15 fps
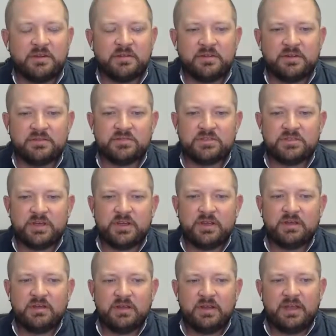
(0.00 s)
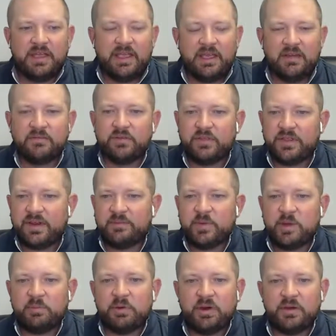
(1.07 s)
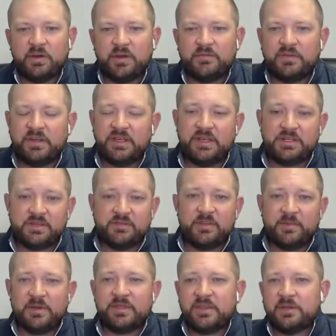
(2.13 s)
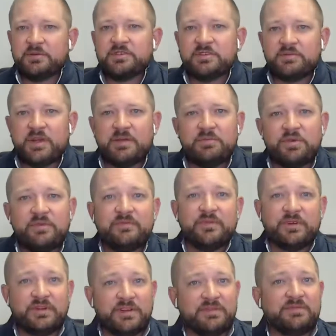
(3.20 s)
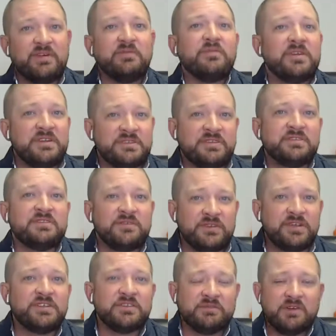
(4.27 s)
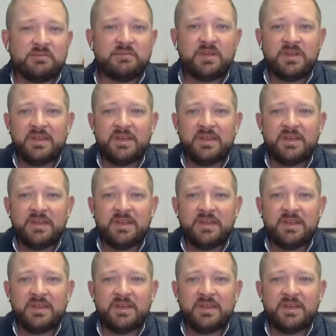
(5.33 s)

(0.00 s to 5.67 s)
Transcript: there's a handful that I've been a part of, and each of them I think it was the right move for different reasons for each of them.